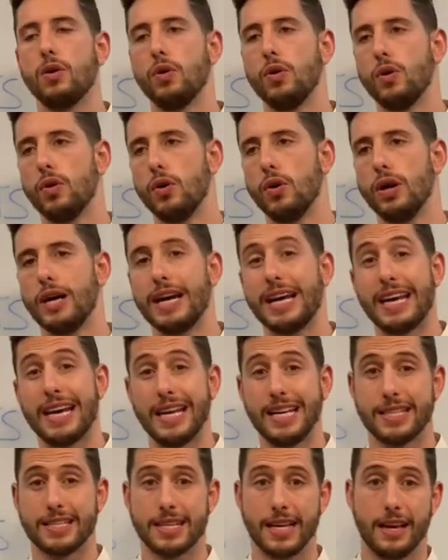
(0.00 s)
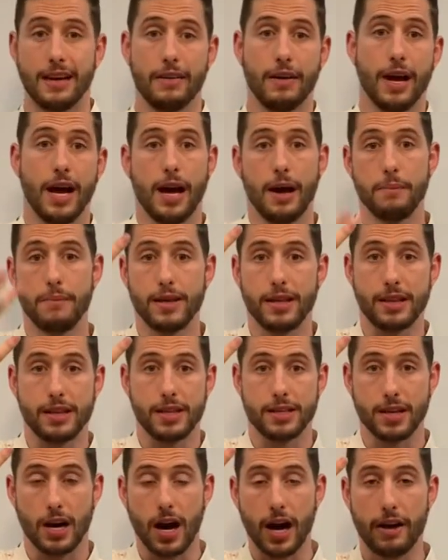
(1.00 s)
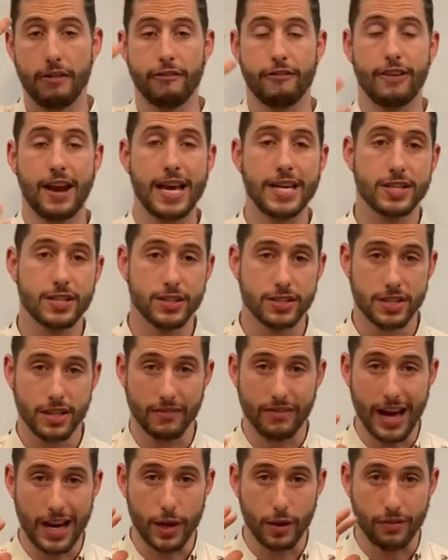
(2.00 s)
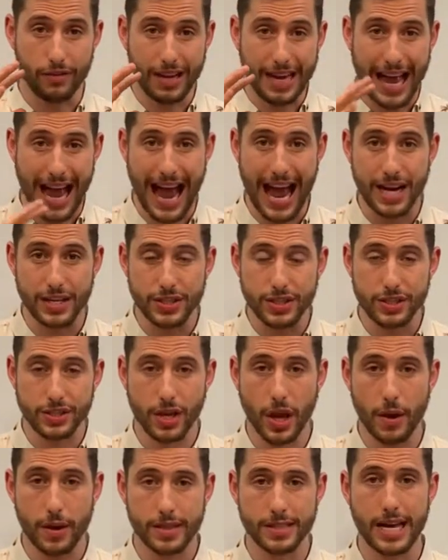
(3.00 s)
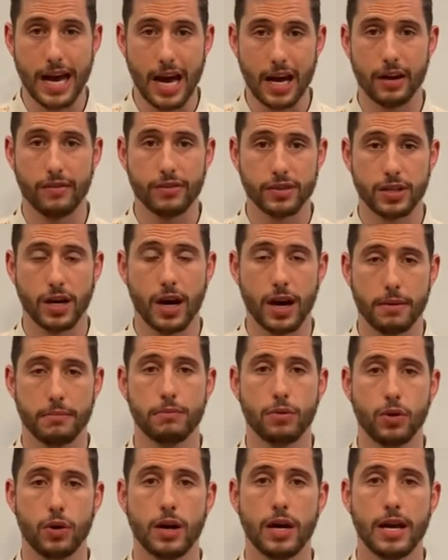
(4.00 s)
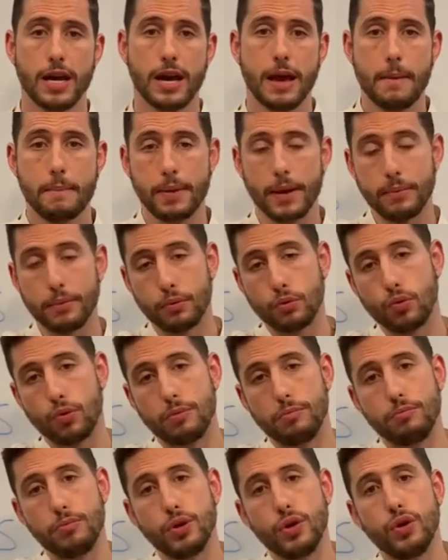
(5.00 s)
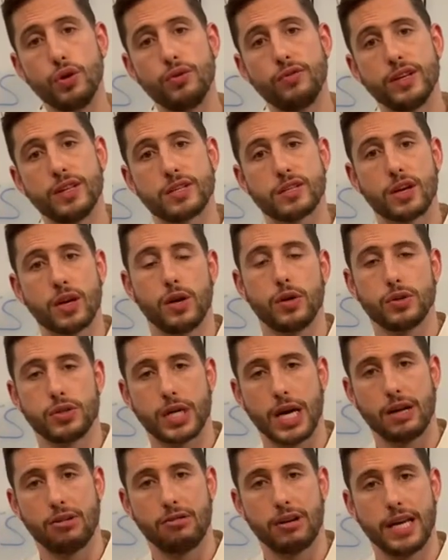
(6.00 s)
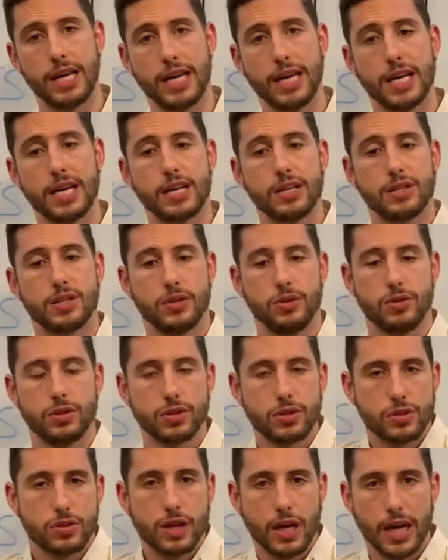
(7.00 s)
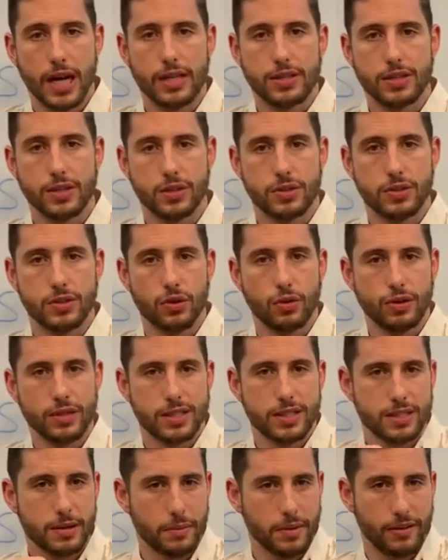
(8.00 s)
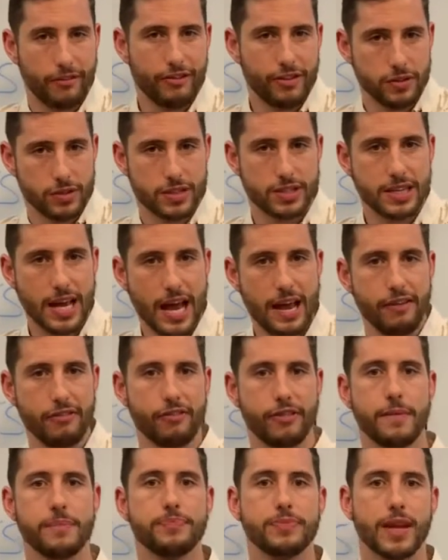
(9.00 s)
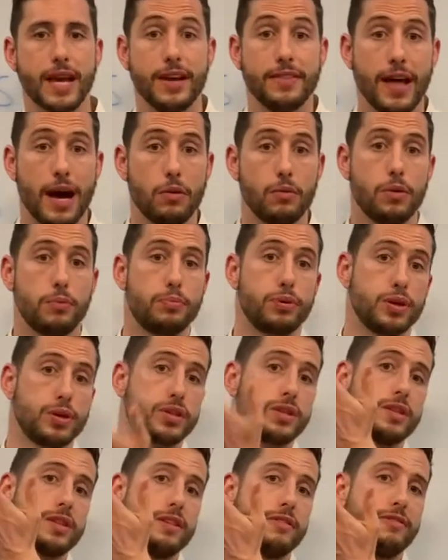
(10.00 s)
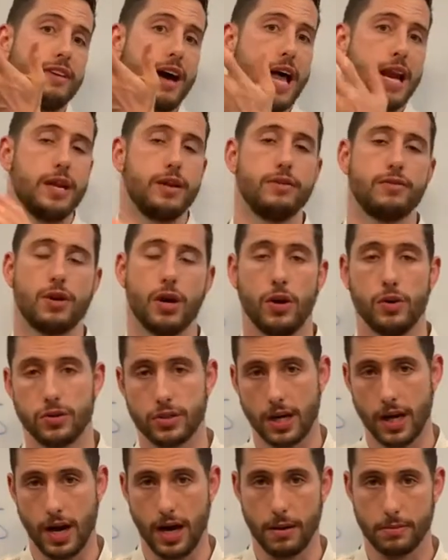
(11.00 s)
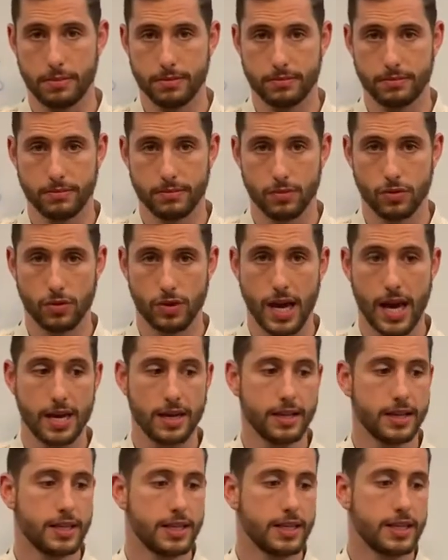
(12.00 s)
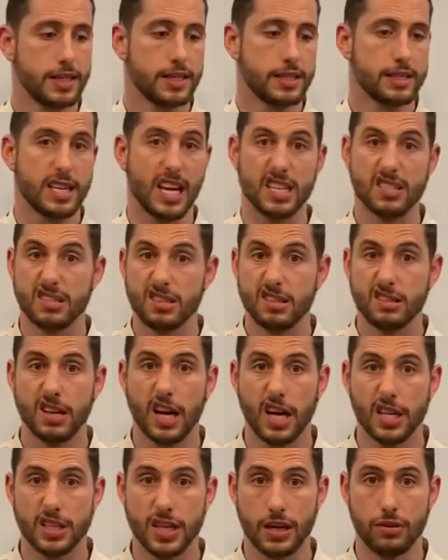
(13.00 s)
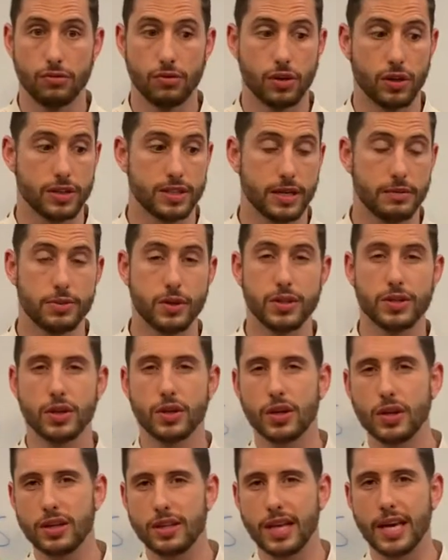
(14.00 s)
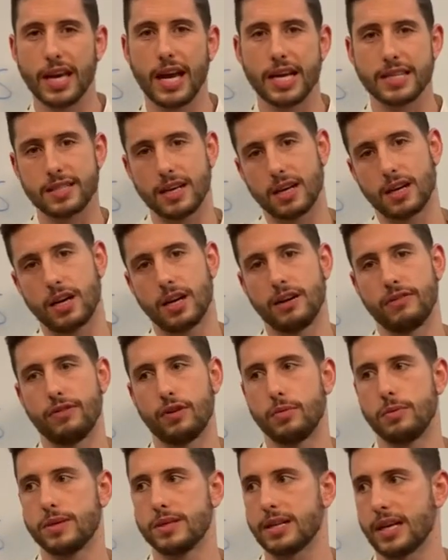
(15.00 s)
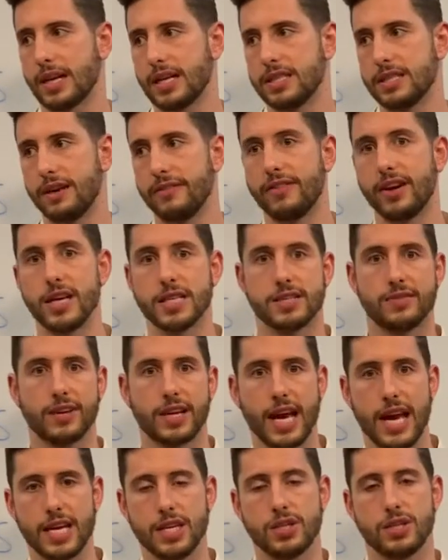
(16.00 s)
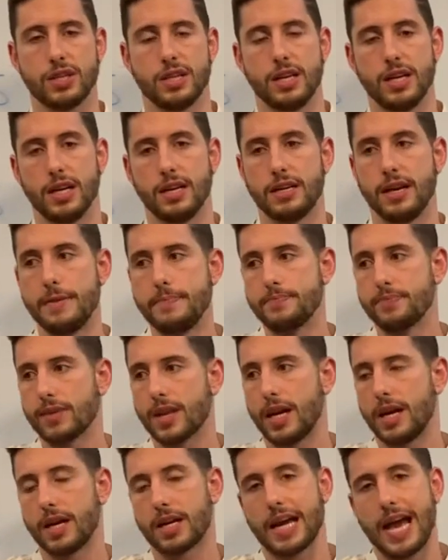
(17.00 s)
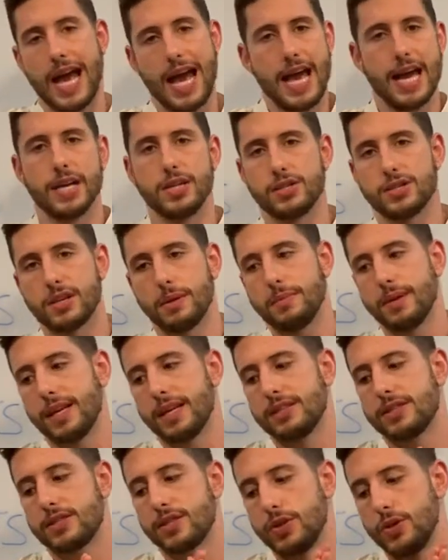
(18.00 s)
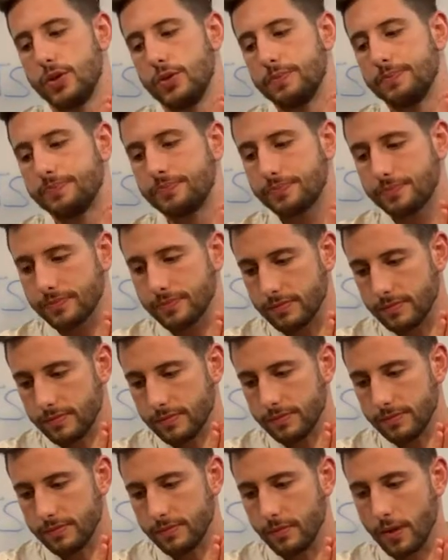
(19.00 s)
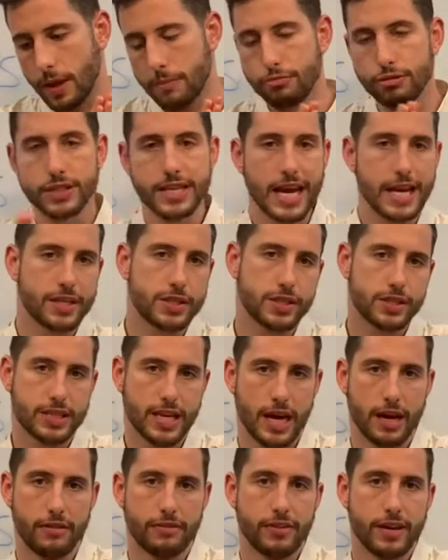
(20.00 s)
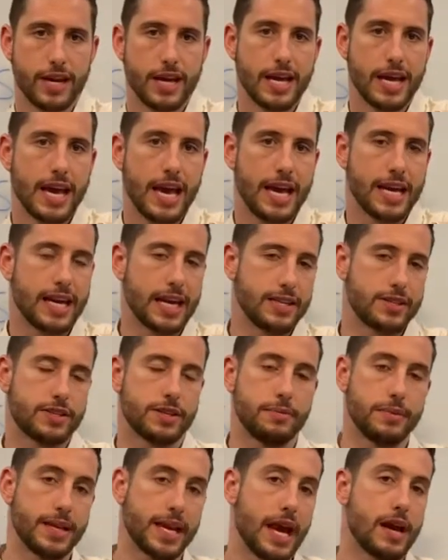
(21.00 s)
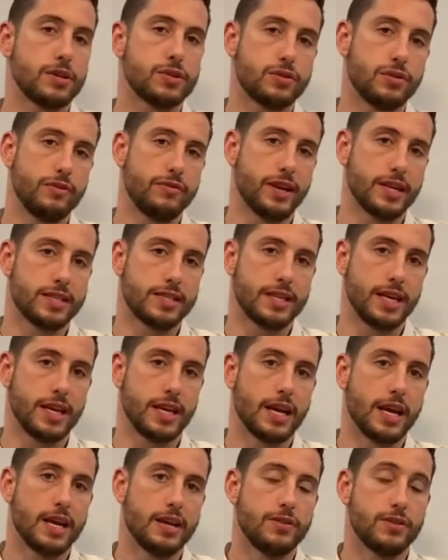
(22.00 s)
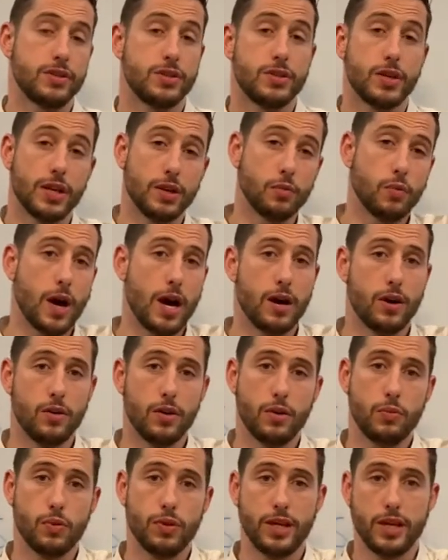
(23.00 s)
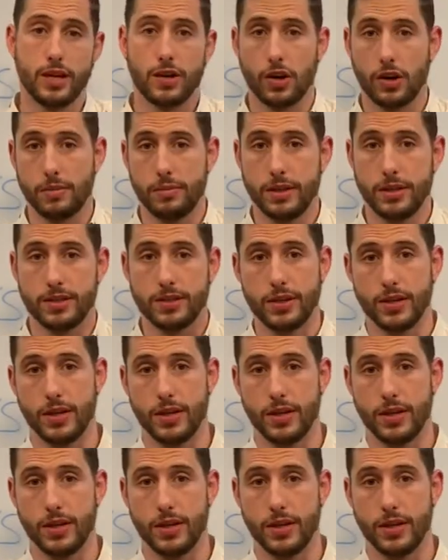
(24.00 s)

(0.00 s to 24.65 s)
or it's um, high inflation, so the value of cash is going down over time more. People will move into gold generally to uh, to store into something that feels safe, and that will push the value of gold up. Okay, so that's a general concept. So it's a good thing as a kind of almost like a diversification, uh, like a hedge, something to protect yourself against something else you're investing that's doing well when the economy is